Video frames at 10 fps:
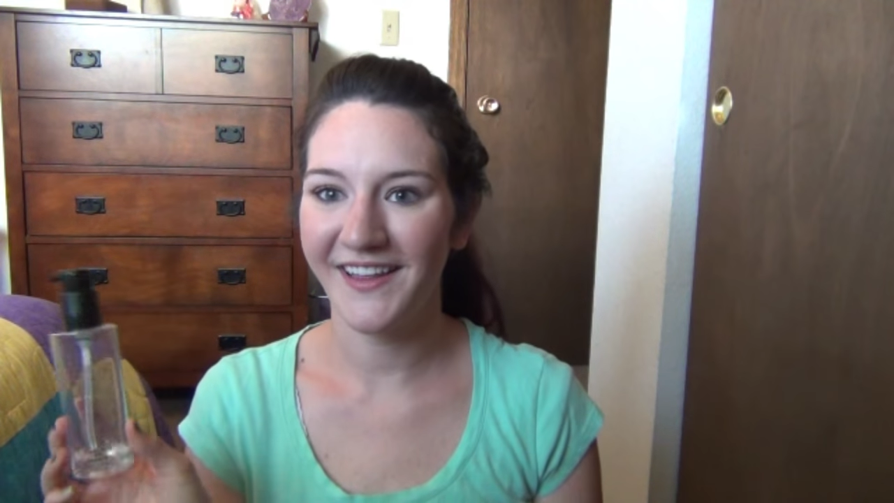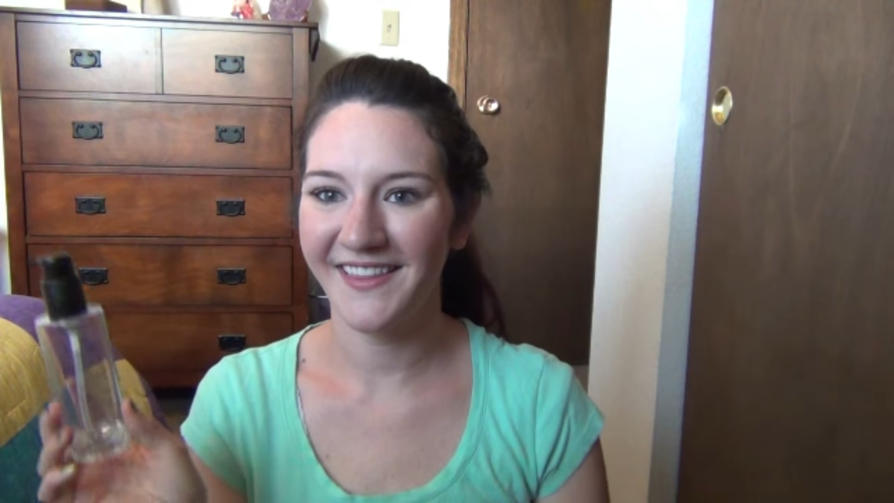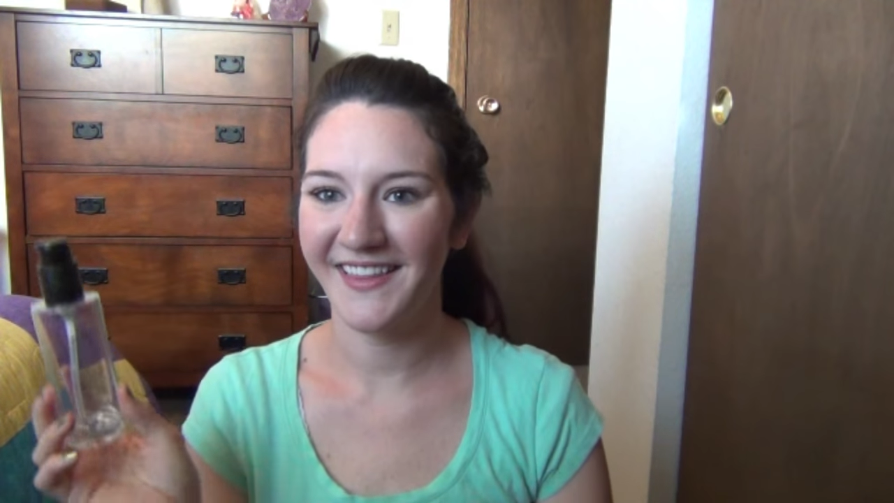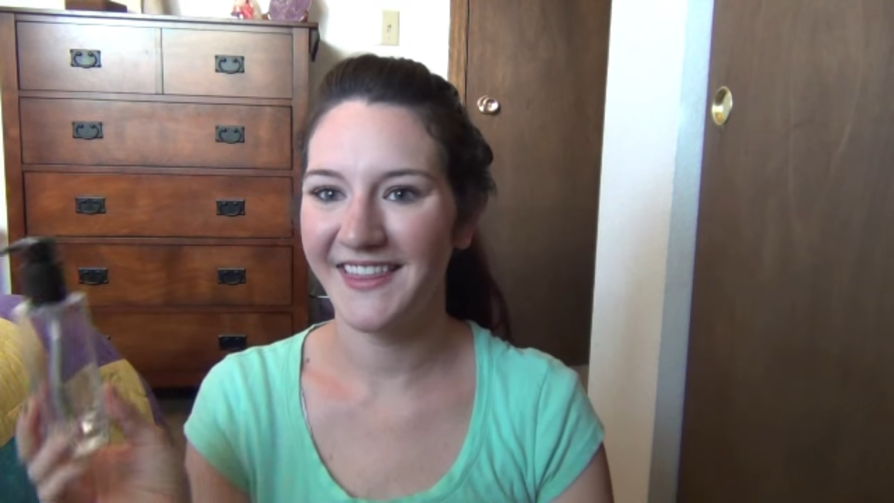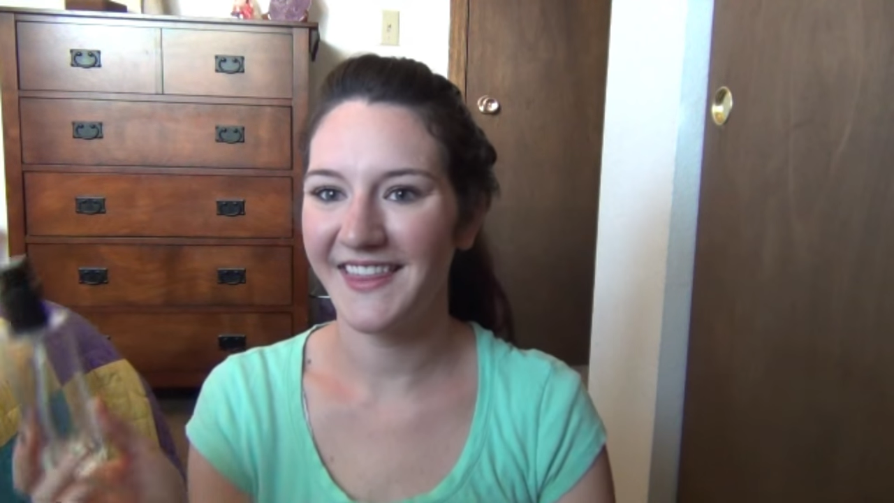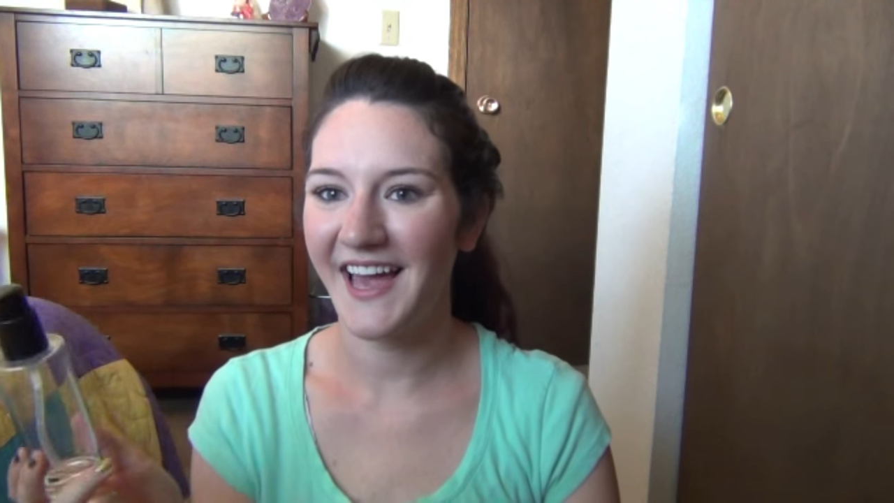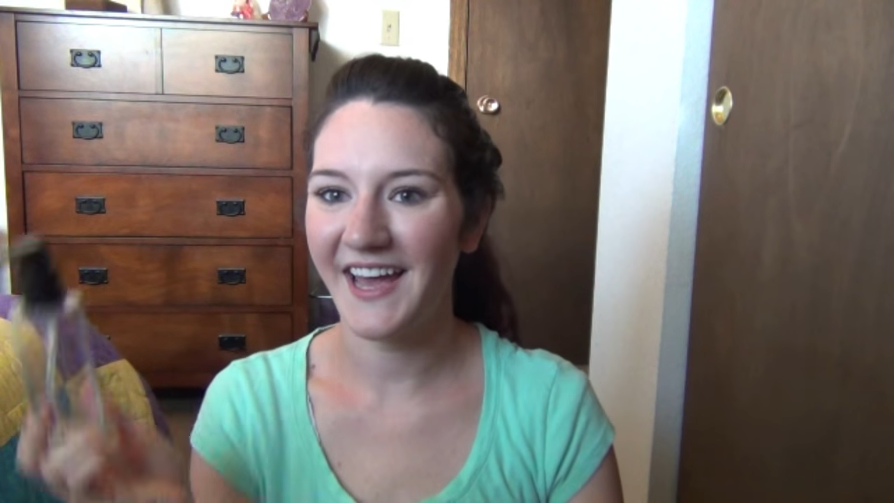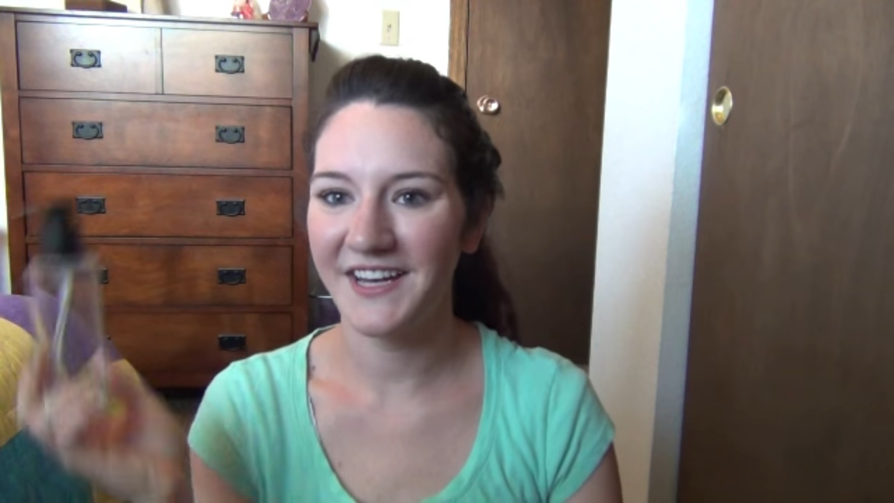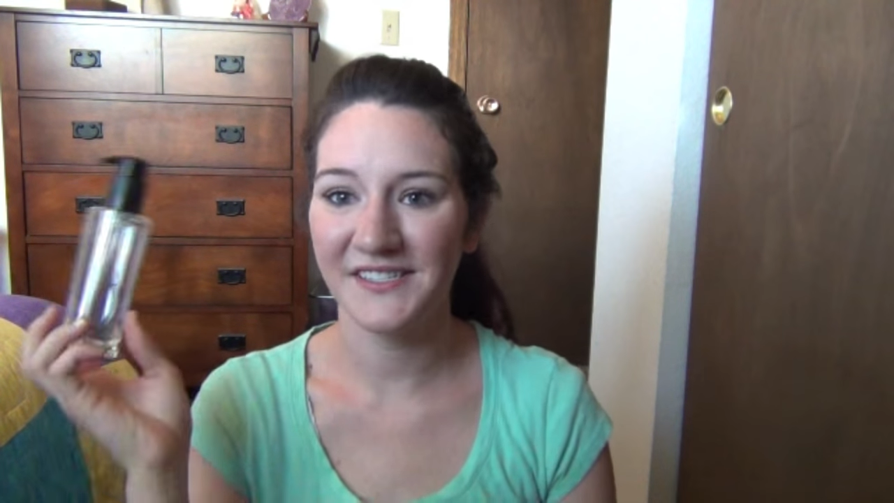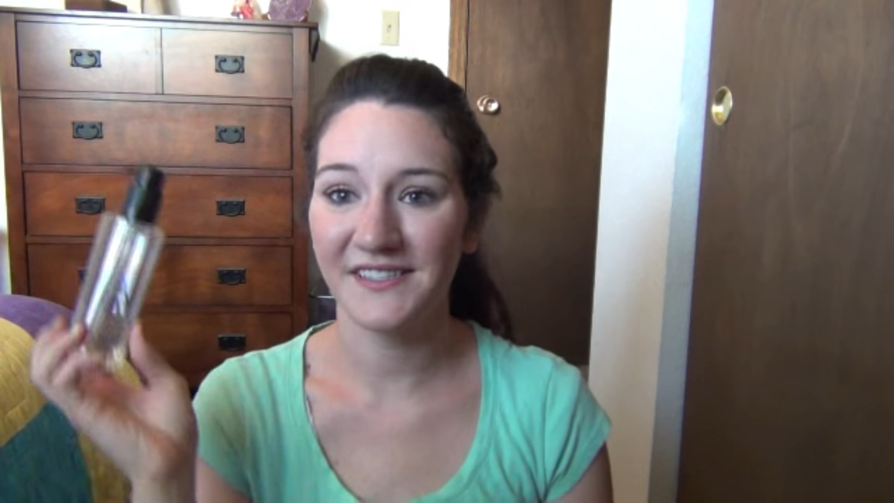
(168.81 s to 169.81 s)
anything like that.
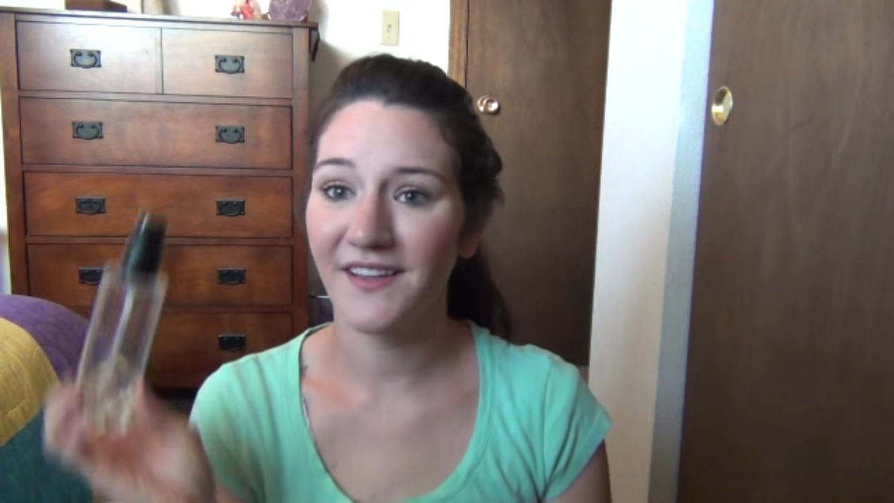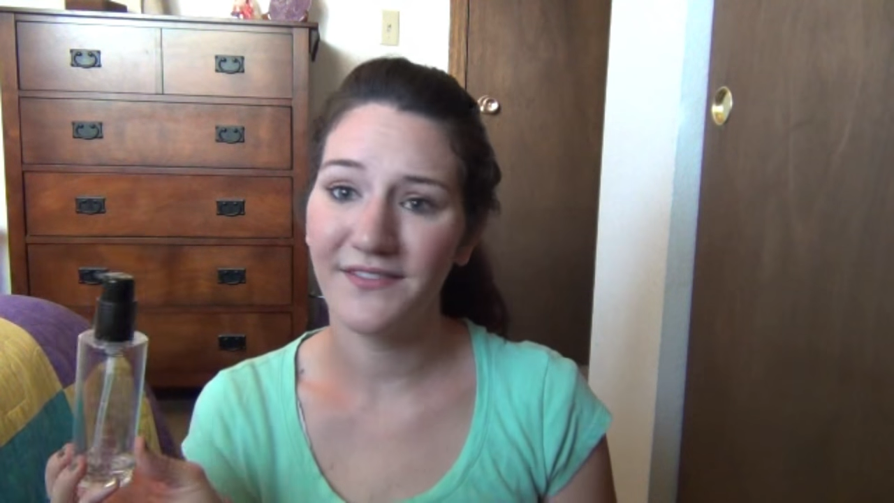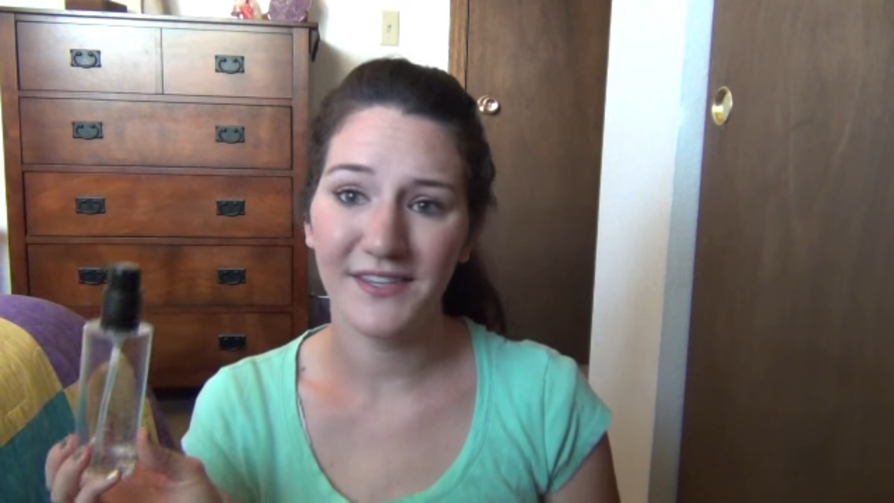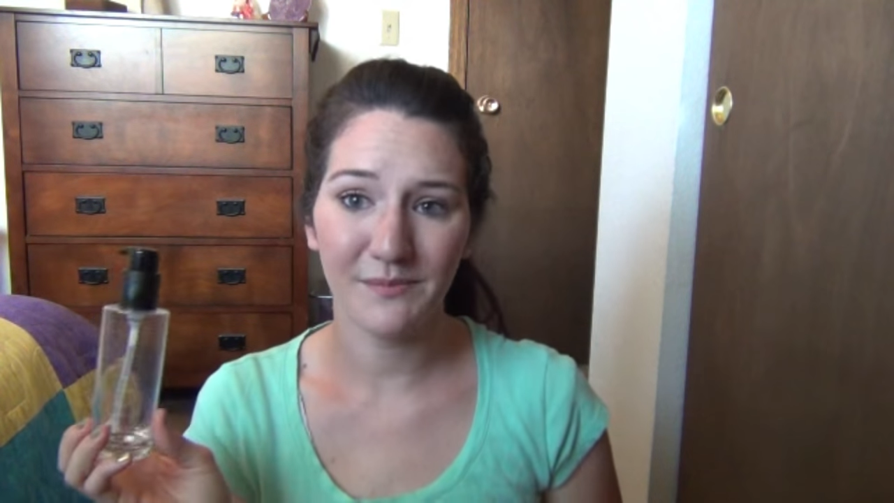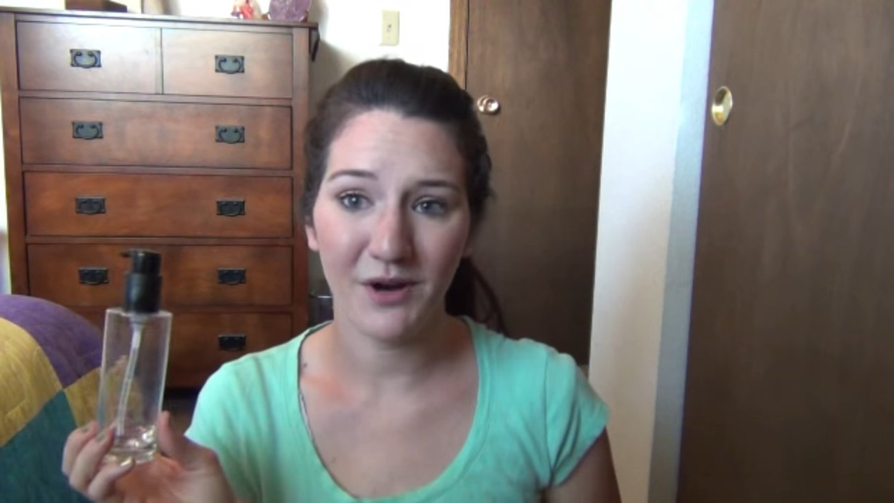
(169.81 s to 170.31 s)
I just love this